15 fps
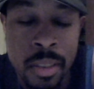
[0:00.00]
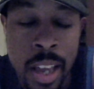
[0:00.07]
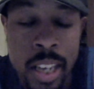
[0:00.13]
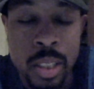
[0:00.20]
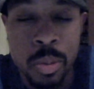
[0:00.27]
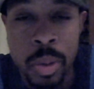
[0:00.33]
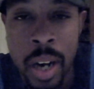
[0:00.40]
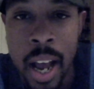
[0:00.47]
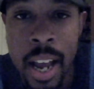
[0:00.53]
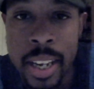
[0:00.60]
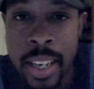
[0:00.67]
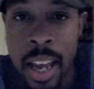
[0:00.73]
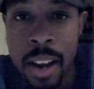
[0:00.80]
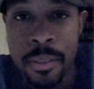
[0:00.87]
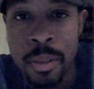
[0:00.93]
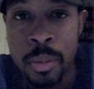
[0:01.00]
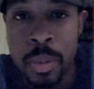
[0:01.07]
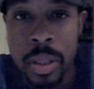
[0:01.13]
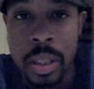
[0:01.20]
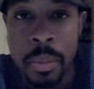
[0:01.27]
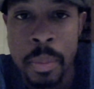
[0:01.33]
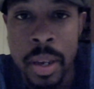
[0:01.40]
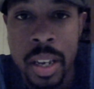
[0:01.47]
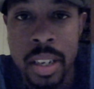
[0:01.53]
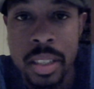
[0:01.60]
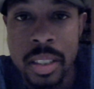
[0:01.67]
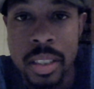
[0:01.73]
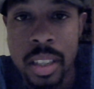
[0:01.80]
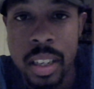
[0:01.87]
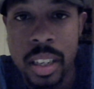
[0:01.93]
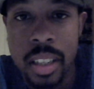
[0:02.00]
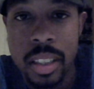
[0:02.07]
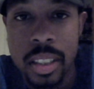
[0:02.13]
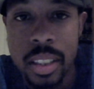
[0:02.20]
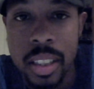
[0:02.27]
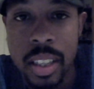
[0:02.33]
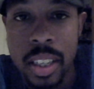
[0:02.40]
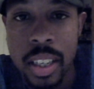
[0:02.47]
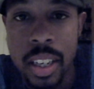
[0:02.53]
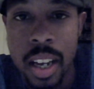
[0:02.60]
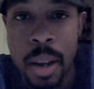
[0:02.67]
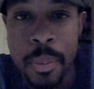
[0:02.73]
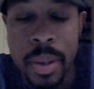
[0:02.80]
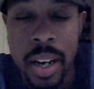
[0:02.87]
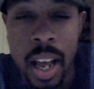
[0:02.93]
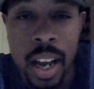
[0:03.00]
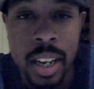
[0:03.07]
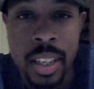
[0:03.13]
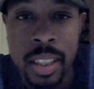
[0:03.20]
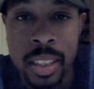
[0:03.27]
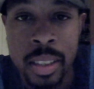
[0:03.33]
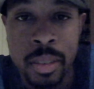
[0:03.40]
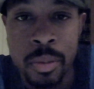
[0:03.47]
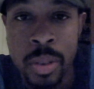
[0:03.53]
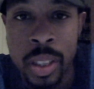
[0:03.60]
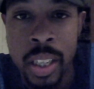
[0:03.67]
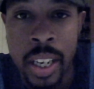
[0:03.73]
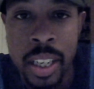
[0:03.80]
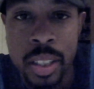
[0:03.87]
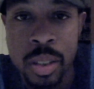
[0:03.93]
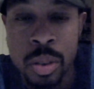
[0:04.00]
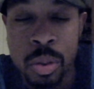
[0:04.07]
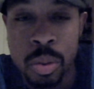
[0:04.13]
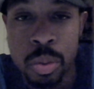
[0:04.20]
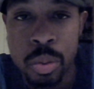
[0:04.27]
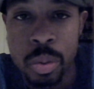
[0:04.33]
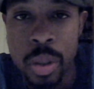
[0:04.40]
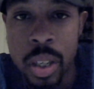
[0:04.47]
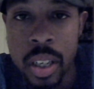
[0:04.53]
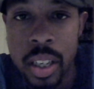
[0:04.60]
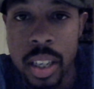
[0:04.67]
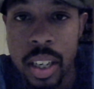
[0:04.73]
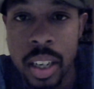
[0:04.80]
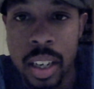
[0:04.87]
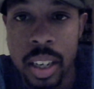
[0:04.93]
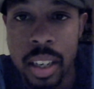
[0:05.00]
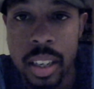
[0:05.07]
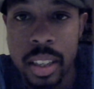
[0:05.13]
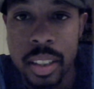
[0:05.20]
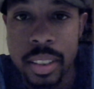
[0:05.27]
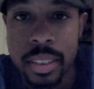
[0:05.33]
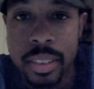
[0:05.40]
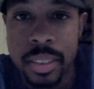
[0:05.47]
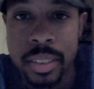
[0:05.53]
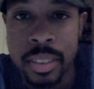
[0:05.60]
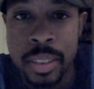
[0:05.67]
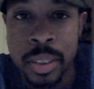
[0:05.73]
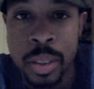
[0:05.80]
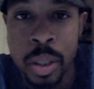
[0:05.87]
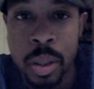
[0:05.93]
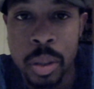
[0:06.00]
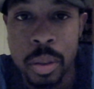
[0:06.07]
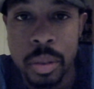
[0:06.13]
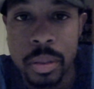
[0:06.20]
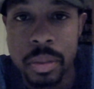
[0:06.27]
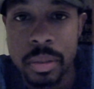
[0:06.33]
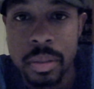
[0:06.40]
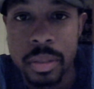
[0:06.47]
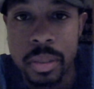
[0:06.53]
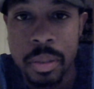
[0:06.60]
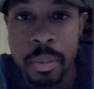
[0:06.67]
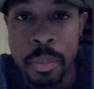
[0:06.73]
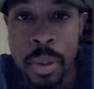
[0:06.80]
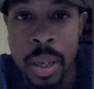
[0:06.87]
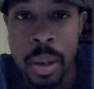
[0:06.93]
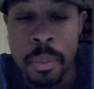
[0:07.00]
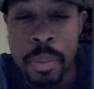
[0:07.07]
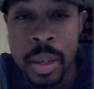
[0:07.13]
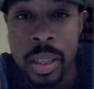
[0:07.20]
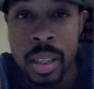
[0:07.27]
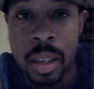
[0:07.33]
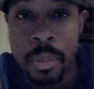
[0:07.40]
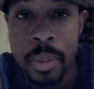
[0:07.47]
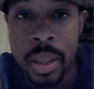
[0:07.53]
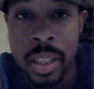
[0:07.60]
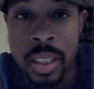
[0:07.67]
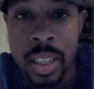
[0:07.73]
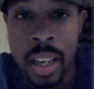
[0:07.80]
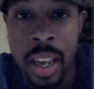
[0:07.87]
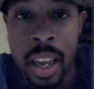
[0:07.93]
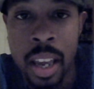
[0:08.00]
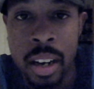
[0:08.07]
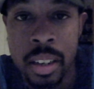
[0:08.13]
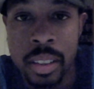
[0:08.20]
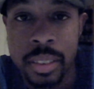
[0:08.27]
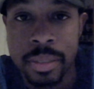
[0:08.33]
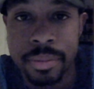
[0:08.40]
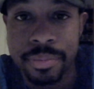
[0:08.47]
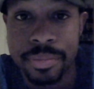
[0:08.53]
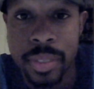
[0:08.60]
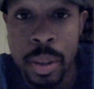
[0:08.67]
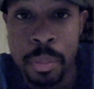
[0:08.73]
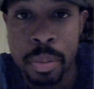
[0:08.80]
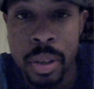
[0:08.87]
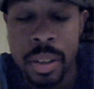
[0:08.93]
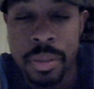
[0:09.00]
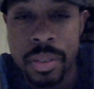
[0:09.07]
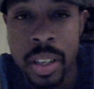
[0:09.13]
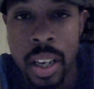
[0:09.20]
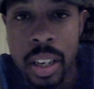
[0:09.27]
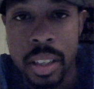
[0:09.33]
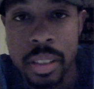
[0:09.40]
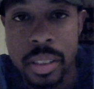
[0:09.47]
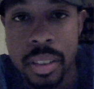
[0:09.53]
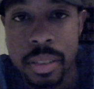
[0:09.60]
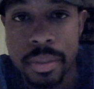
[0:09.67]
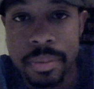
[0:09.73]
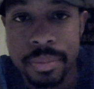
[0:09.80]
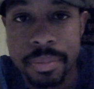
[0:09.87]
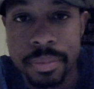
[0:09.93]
that's what I got from what the man said. I mean, I couldn't relate to you know, being beaten up because I had a briefcase.